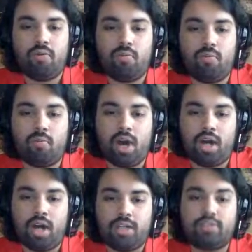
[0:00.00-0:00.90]

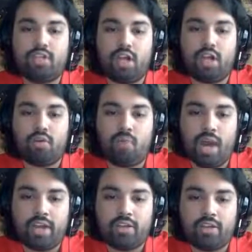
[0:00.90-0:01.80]
there's another
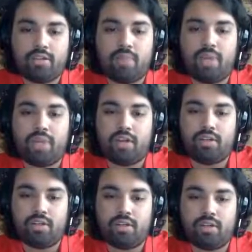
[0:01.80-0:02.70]
wire
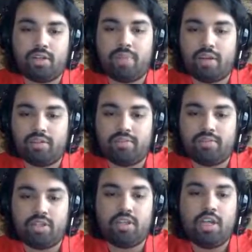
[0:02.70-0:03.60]

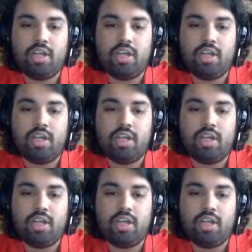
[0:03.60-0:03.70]
comparatively